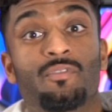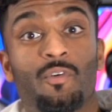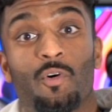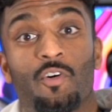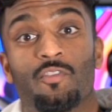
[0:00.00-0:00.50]

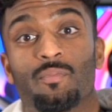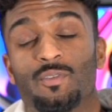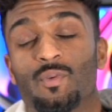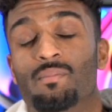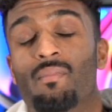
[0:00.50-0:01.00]
forth
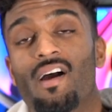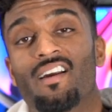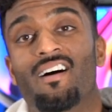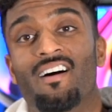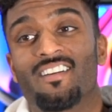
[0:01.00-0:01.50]
between
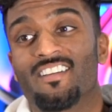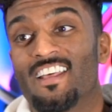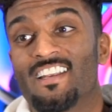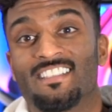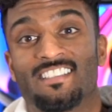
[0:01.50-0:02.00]
my
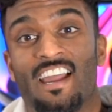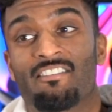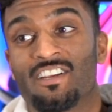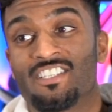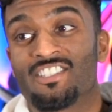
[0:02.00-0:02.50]
garden and his
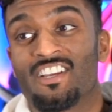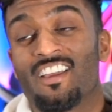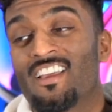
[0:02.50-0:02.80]
garage.